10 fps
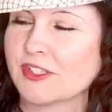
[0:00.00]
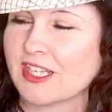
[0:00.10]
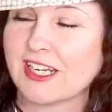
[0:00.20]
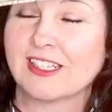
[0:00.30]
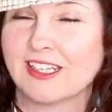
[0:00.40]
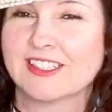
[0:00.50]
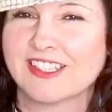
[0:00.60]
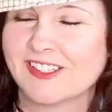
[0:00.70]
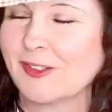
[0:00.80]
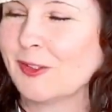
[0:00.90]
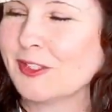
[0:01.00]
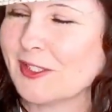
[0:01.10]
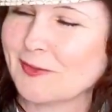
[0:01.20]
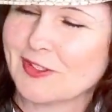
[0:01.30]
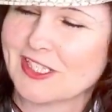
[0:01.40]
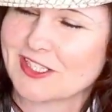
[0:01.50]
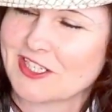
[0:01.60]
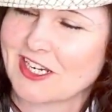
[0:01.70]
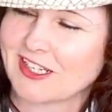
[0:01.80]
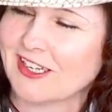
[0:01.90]
that I'd like to get a hold of and
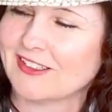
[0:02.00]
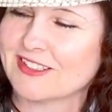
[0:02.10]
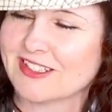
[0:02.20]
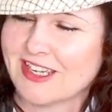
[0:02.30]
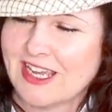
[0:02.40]
check out.